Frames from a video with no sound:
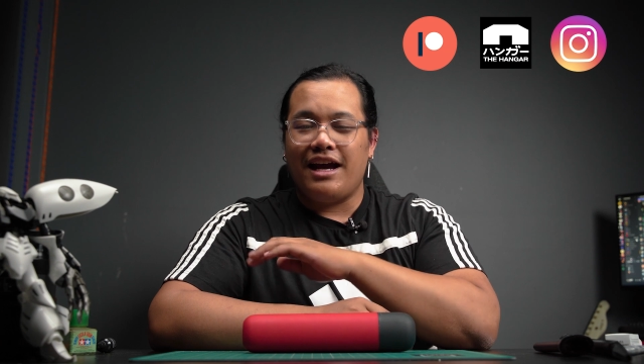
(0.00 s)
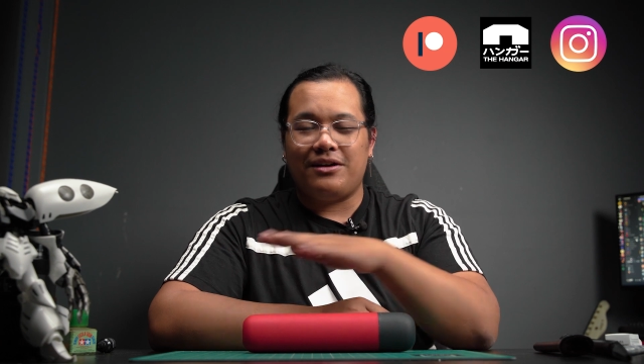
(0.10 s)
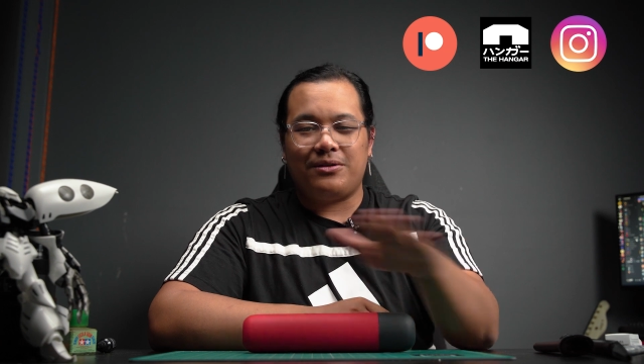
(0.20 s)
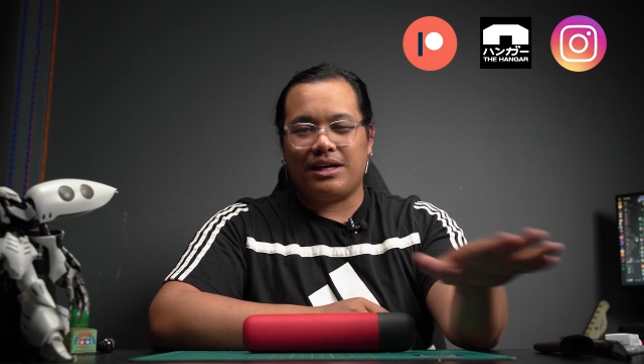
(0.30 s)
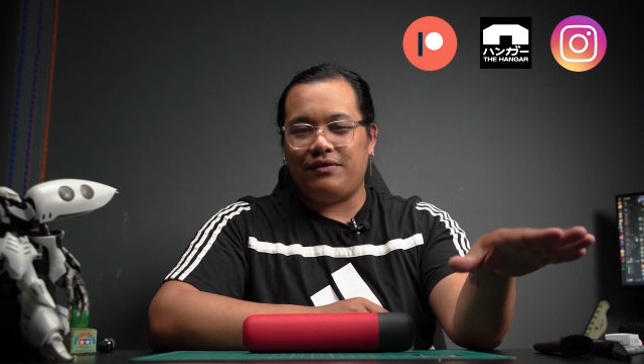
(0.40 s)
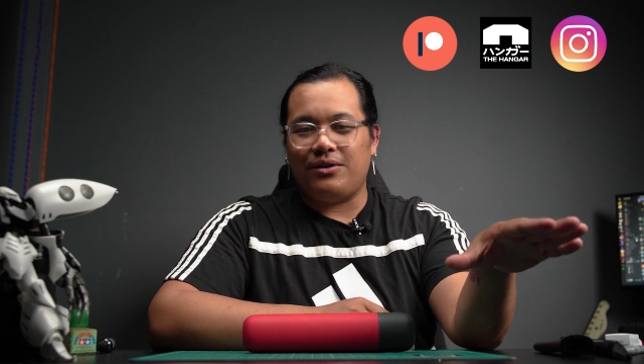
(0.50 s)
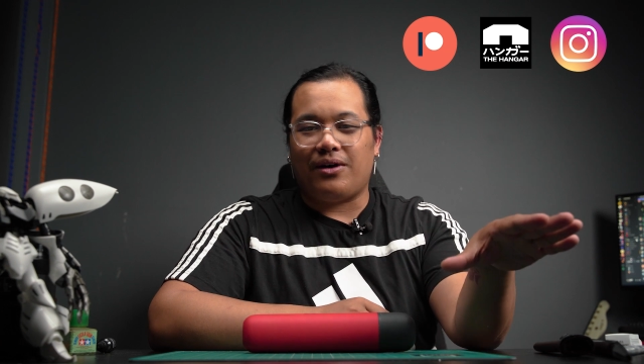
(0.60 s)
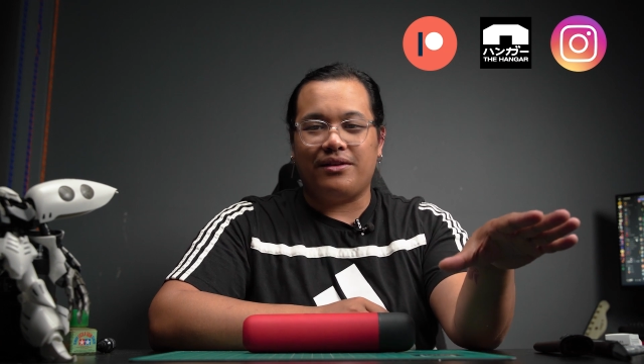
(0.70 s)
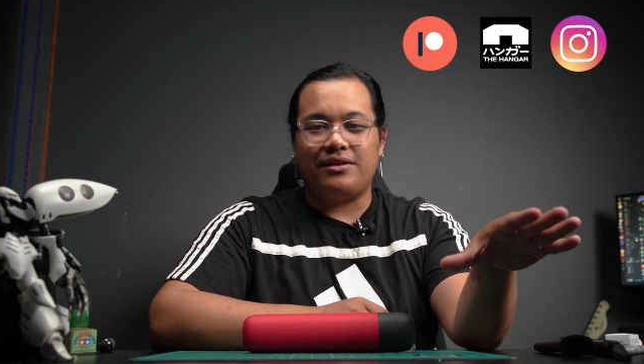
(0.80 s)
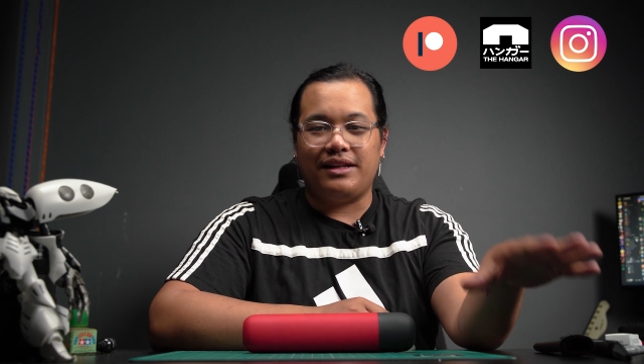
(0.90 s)
and it'll give you
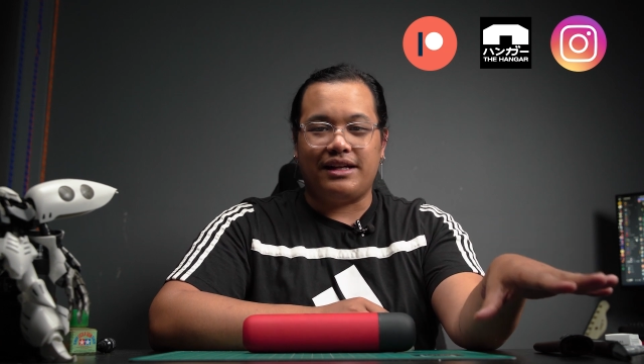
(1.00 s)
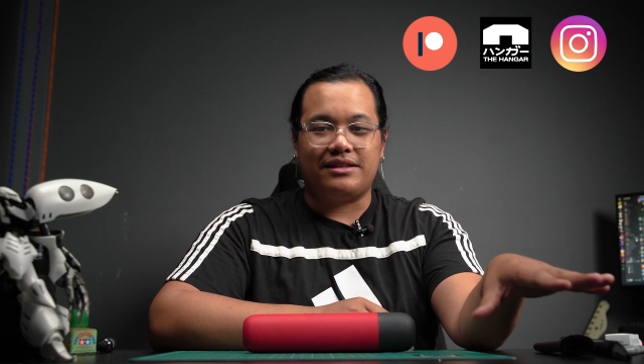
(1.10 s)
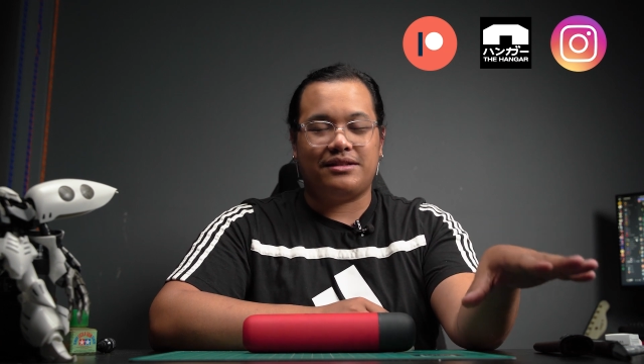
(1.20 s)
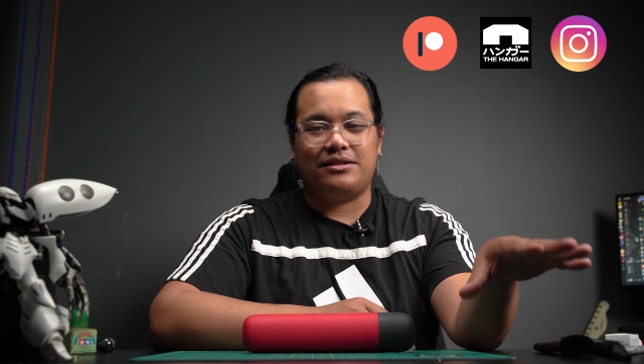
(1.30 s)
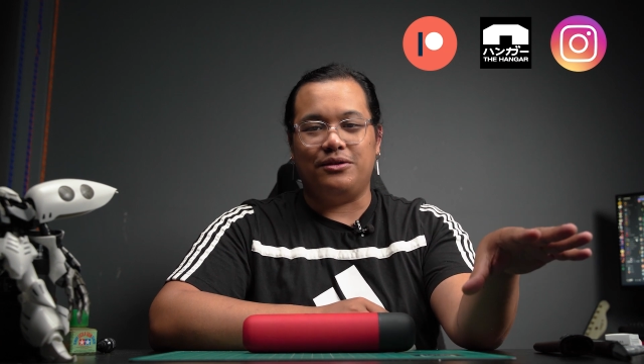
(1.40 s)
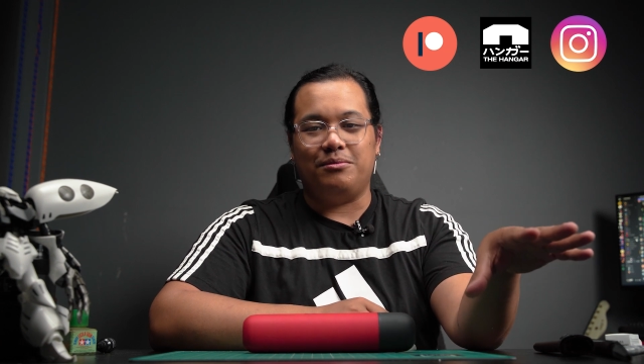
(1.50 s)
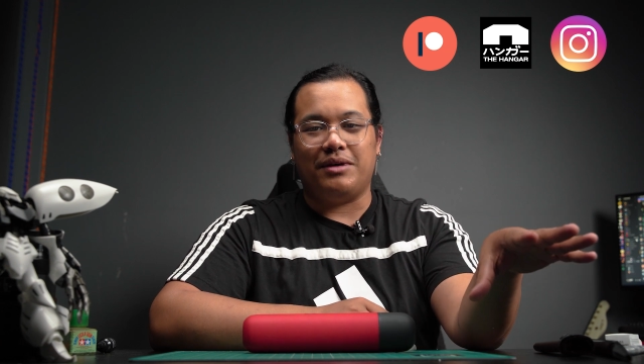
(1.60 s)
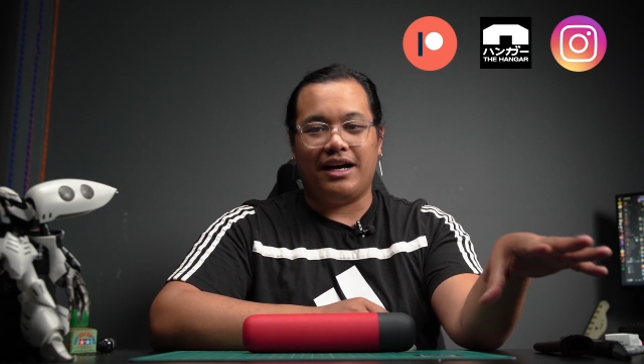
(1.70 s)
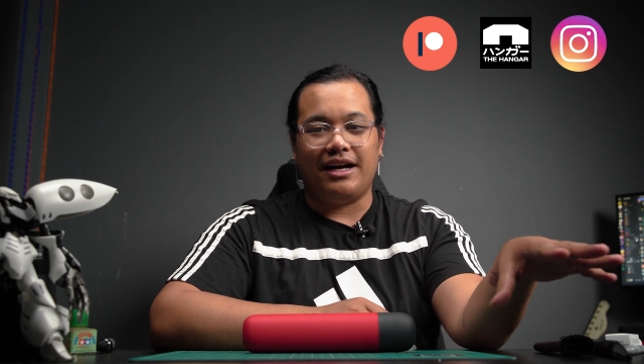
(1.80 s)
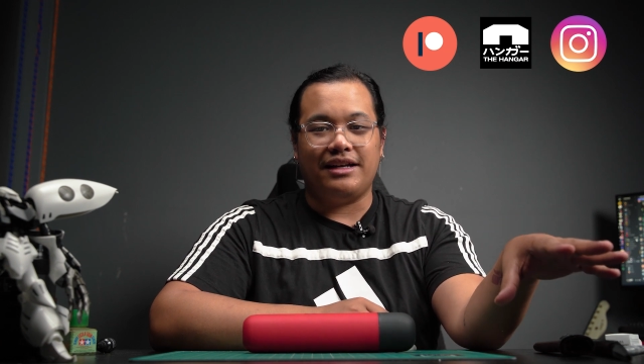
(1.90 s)
all the links to
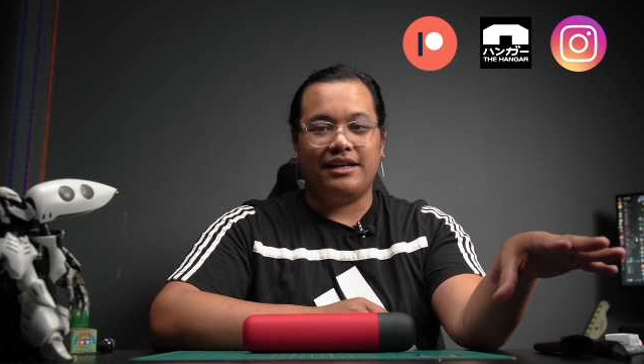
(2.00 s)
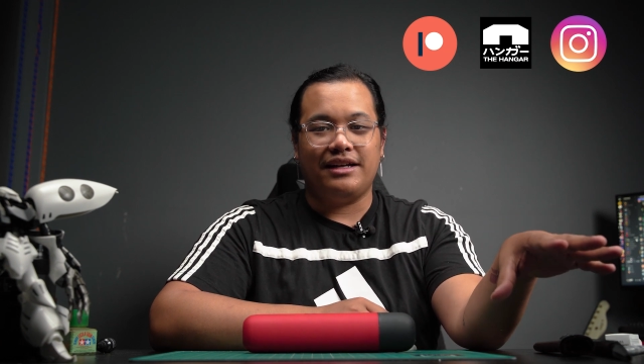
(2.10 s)
my